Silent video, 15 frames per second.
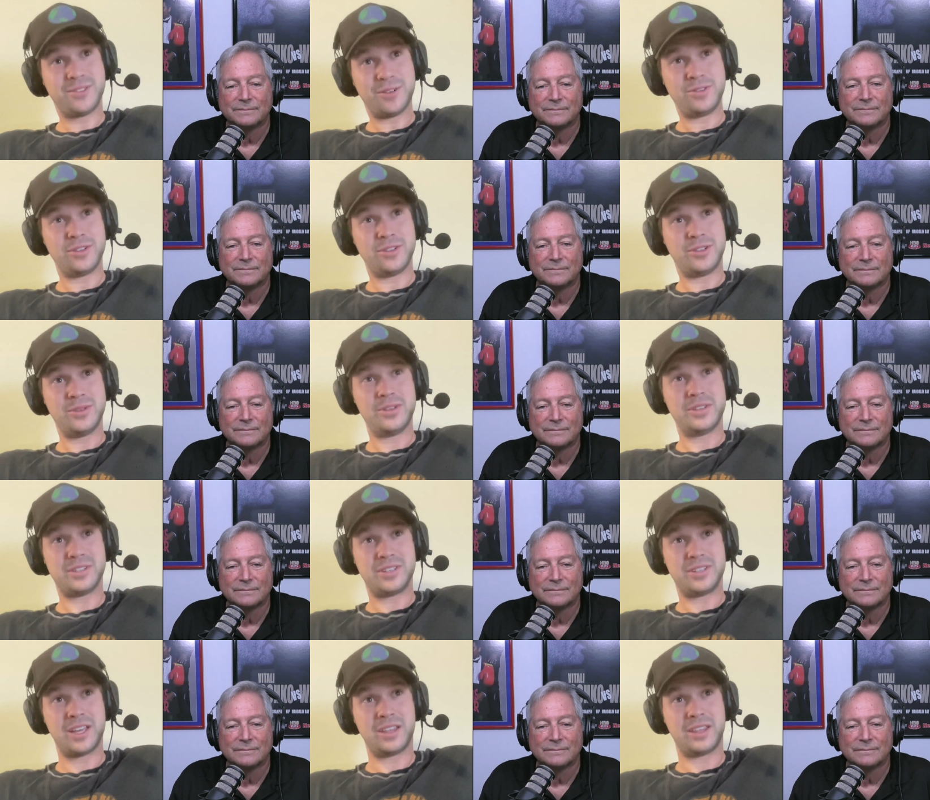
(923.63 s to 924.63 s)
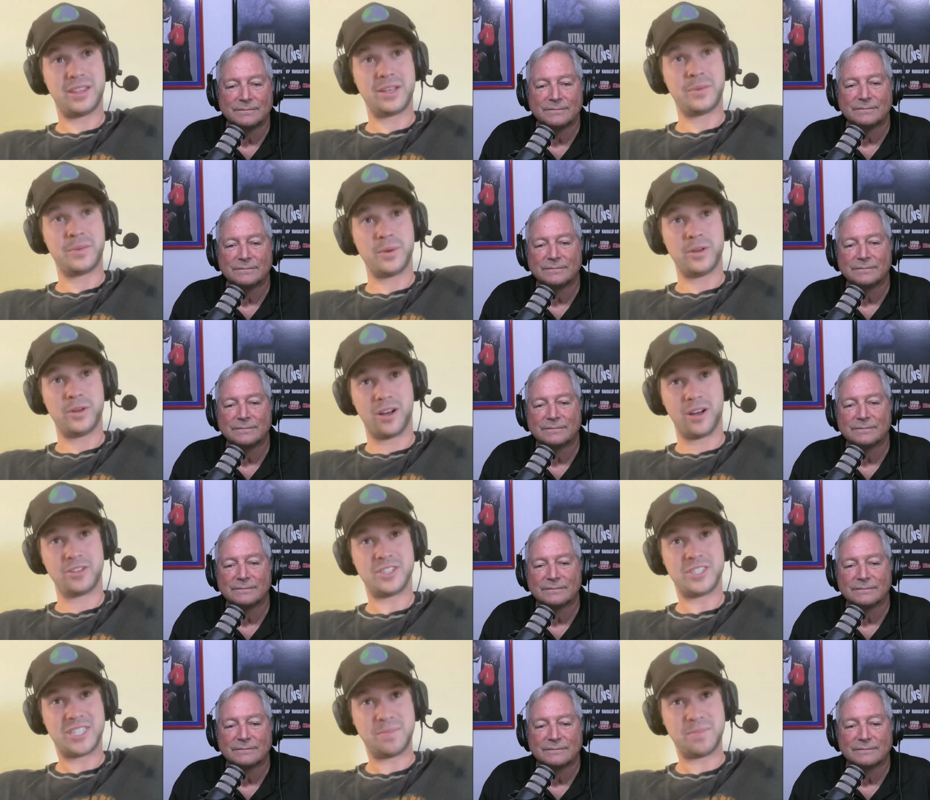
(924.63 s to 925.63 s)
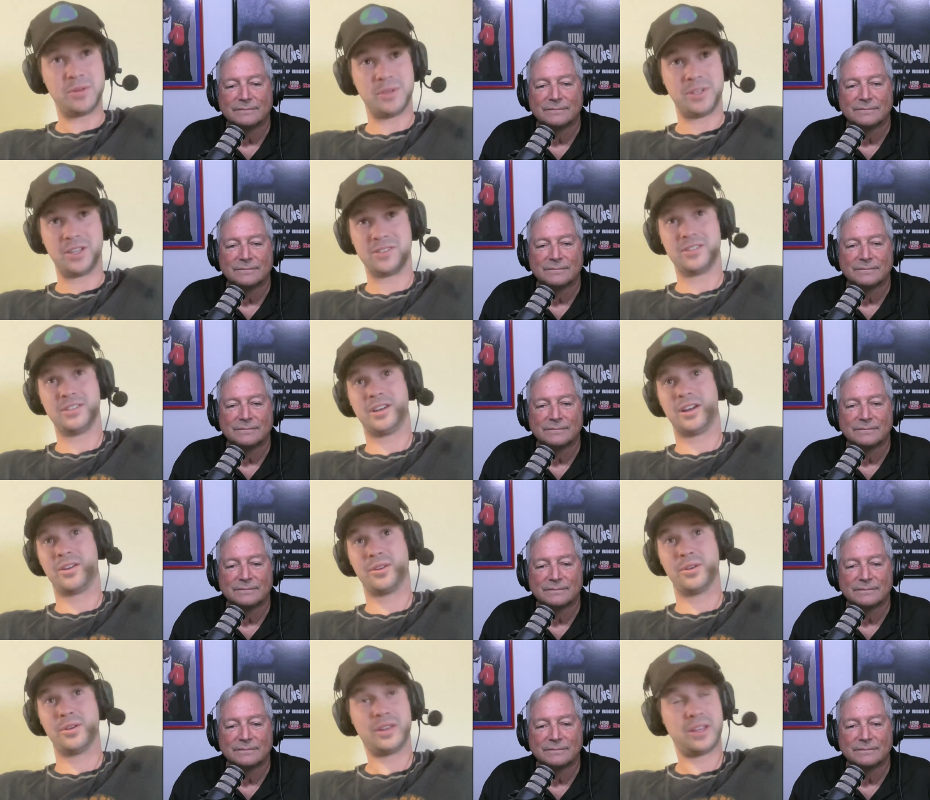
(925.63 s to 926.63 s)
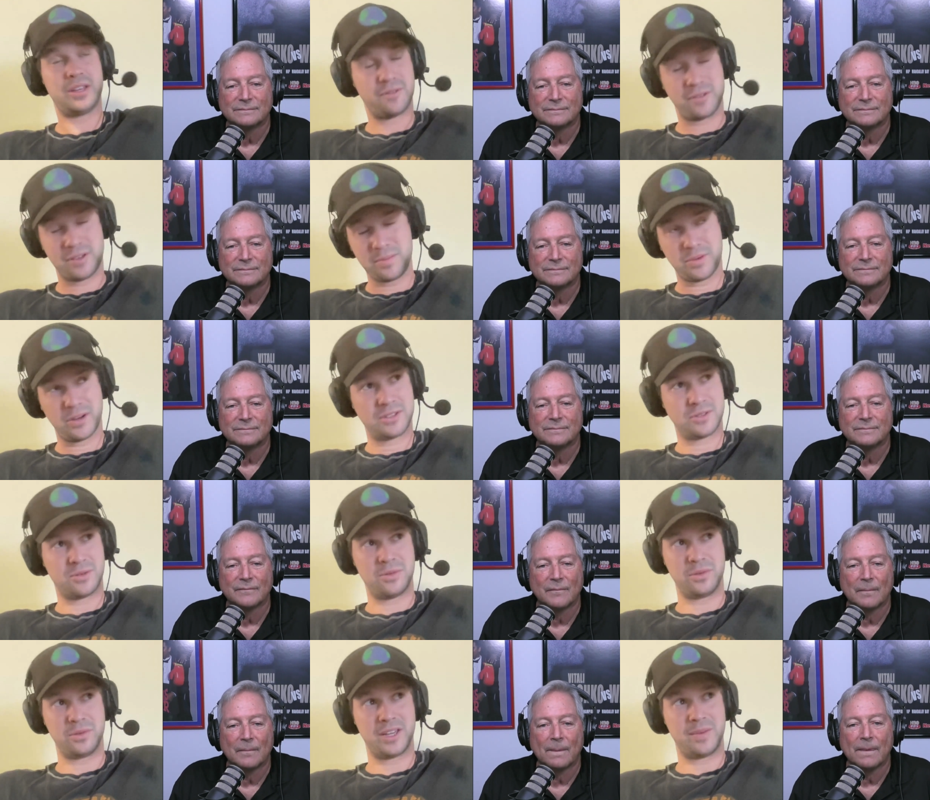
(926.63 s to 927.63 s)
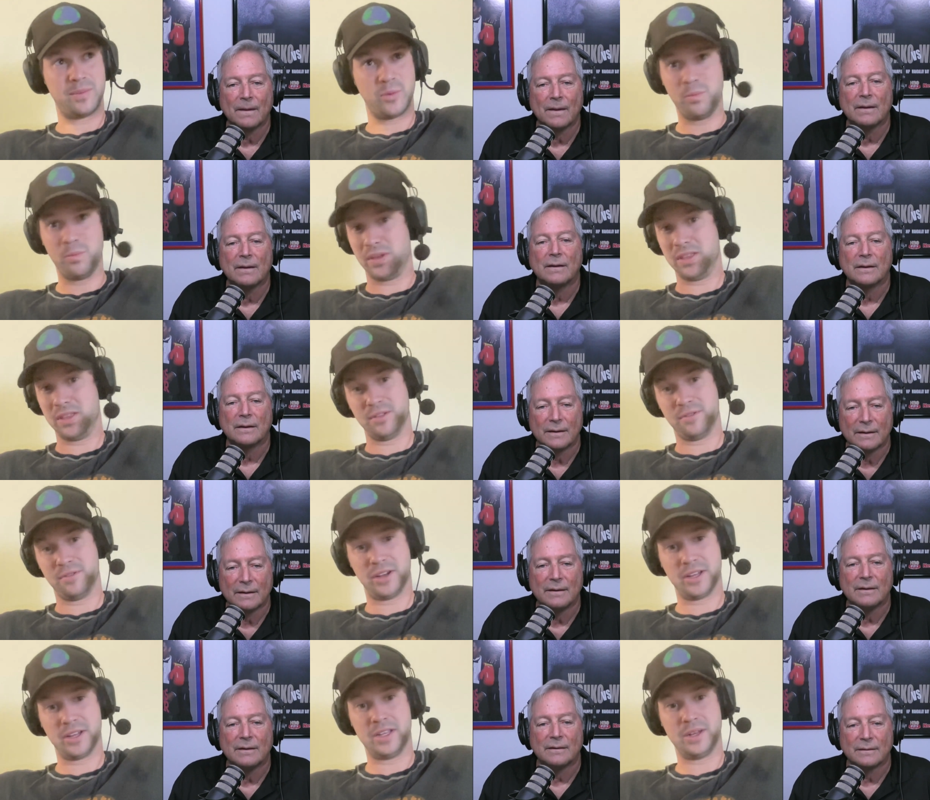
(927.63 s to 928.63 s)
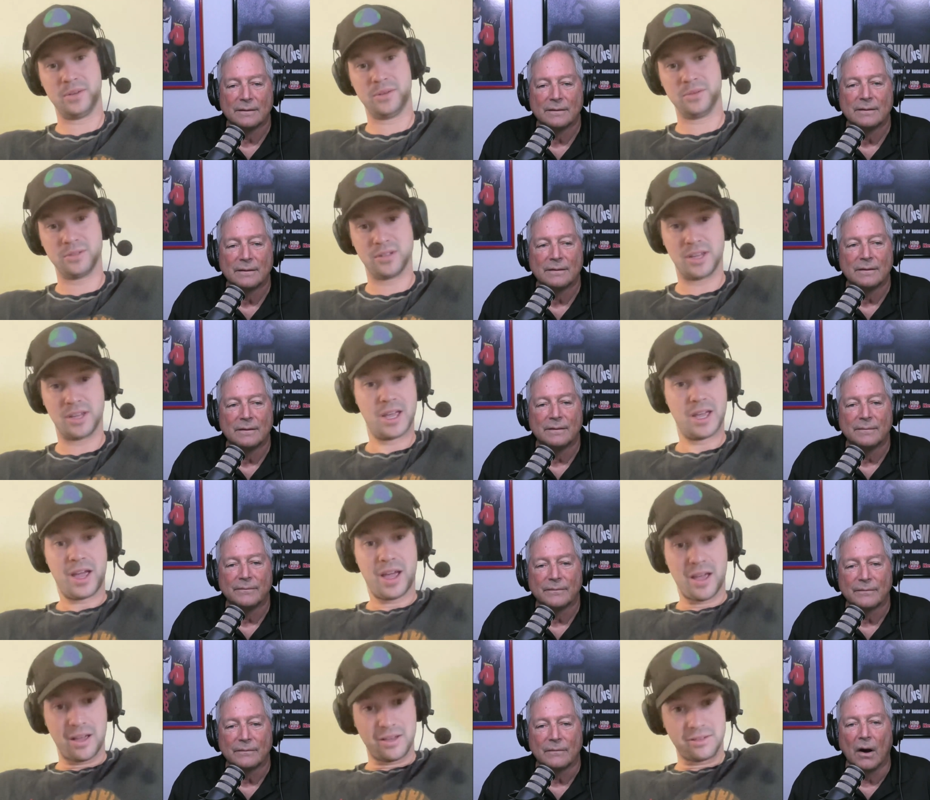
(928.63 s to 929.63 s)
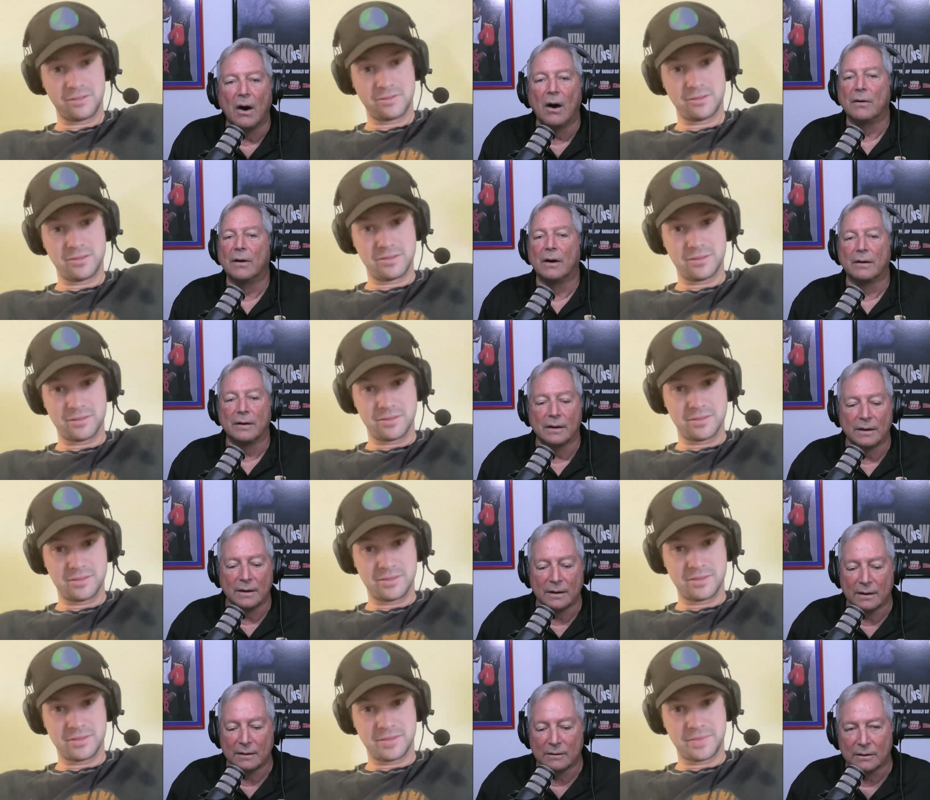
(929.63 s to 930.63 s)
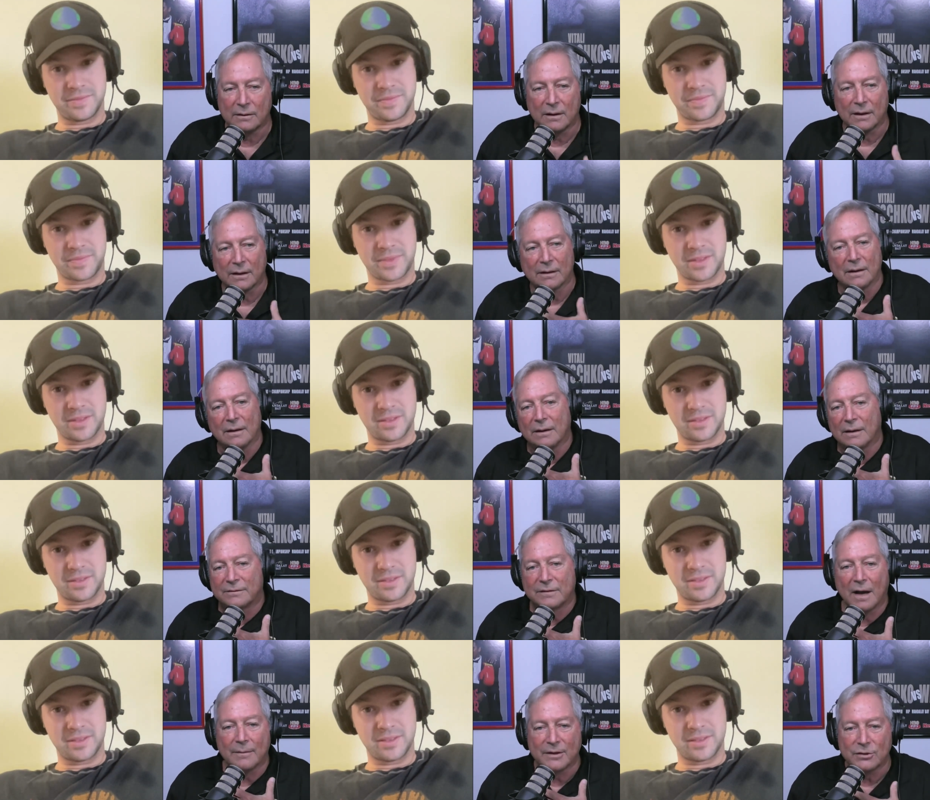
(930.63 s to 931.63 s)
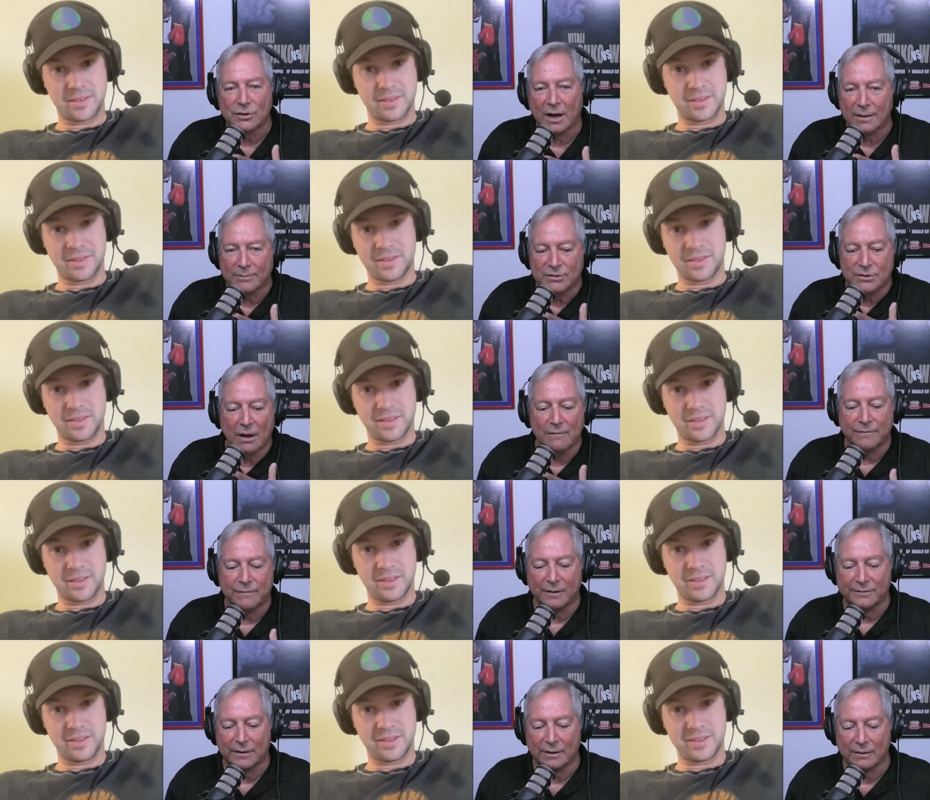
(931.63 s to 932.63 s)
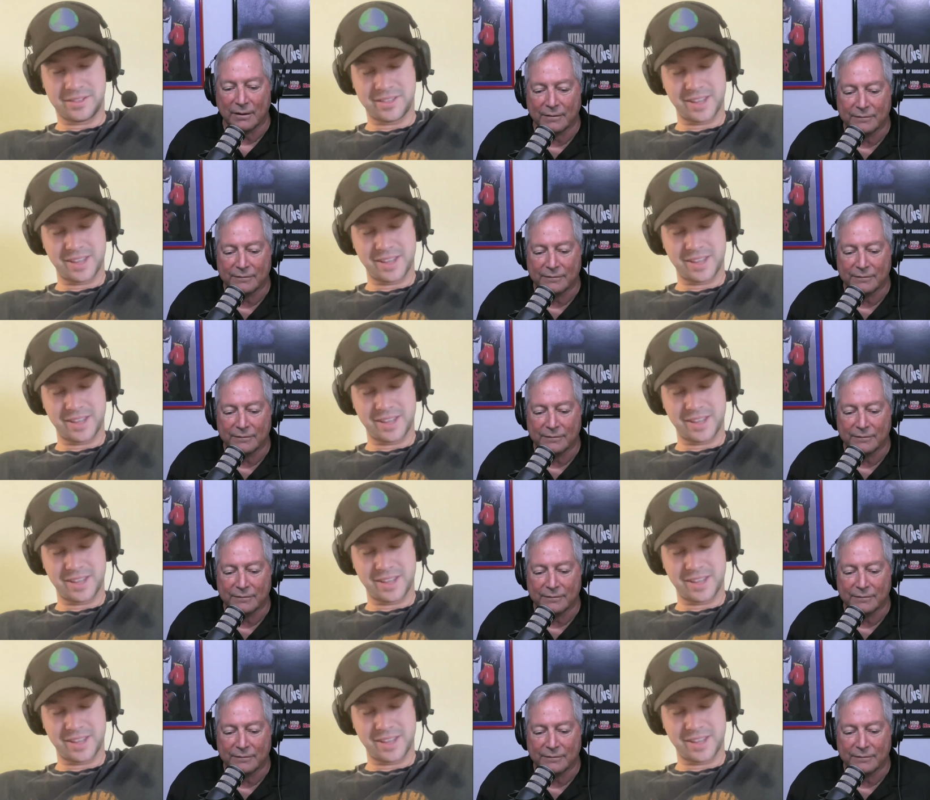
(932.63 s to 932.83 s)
Speaker 1: seriously to this day think we lost simply because he got hurt. If he plays the whole game, we're beating the fucking Eagles.
Speaker 2: Oh no, he he looked like uh, Tommy John himself out there. Uh,